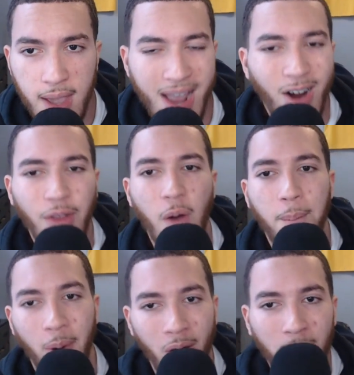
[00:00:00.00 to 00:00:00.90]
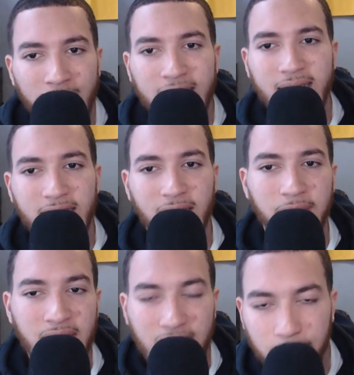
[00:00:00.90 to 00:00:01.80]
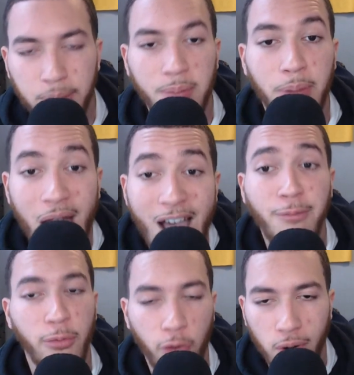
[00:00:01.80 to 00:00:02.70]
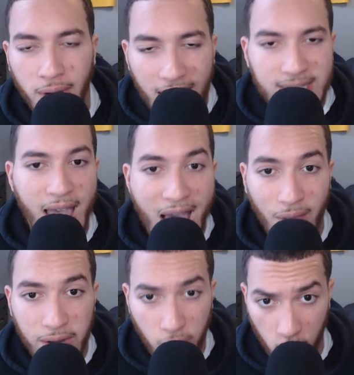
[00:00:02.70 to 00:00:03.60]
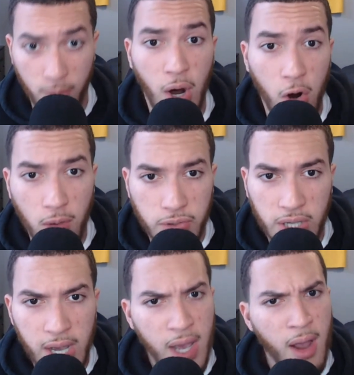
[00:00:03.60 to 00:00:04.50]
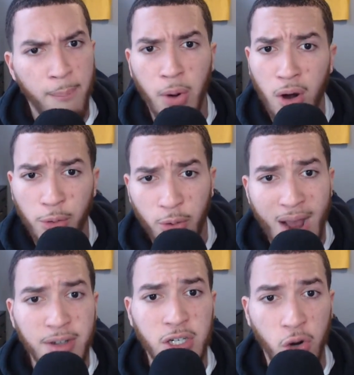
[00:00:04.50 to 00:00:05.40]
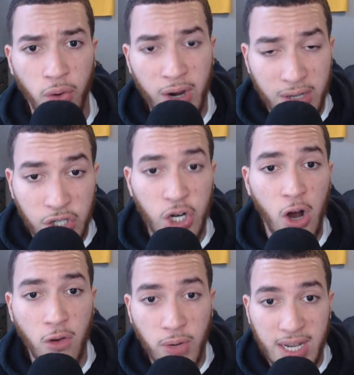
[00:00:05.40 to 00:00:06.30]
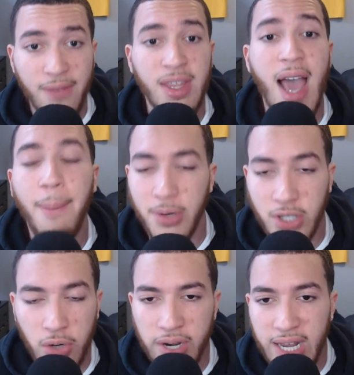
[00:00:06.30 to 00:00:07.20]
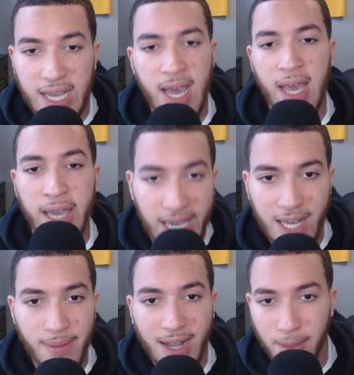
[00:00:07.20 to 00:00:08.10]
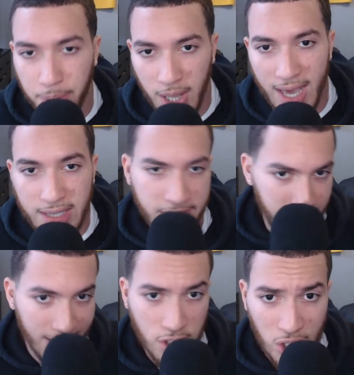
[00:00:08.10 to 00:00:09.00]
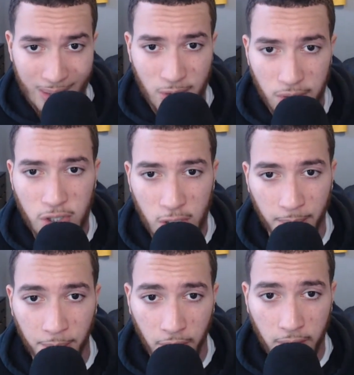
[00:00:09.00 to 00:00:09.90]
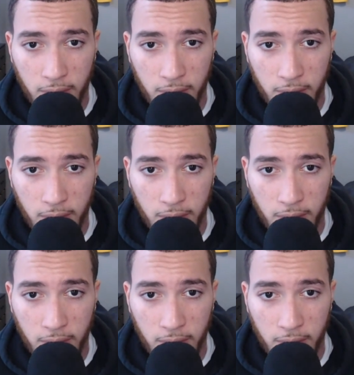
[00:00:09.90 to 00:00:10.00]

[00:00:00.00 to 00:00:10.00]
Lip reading: And although Burrow isn't, to me, the playoff performer as Allen or Mahomes, Burrow throughout his career has shown, when given the opportunity, he can make the plays to get his team to a Super Bowl.